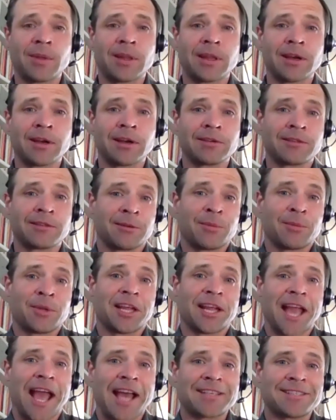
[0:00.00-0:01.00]
and they're they're
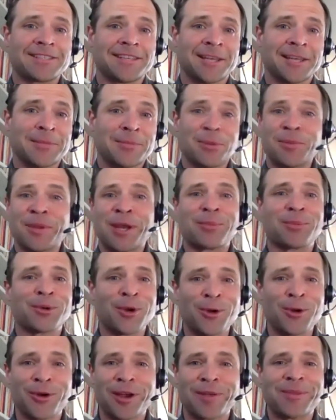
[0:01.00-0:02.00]
being asked to implement a
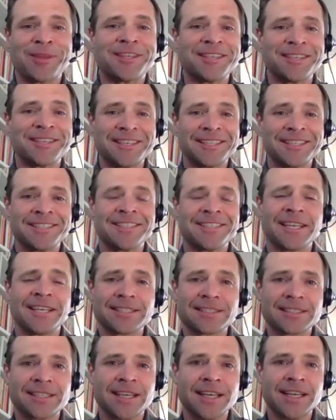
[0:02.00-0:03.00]
program that didn't
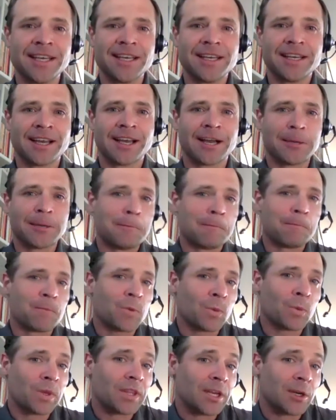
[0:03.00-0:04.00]
exist um,
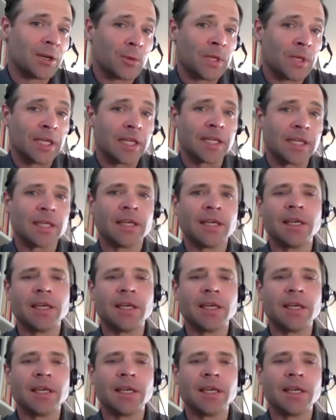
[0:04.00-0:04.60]
within a week,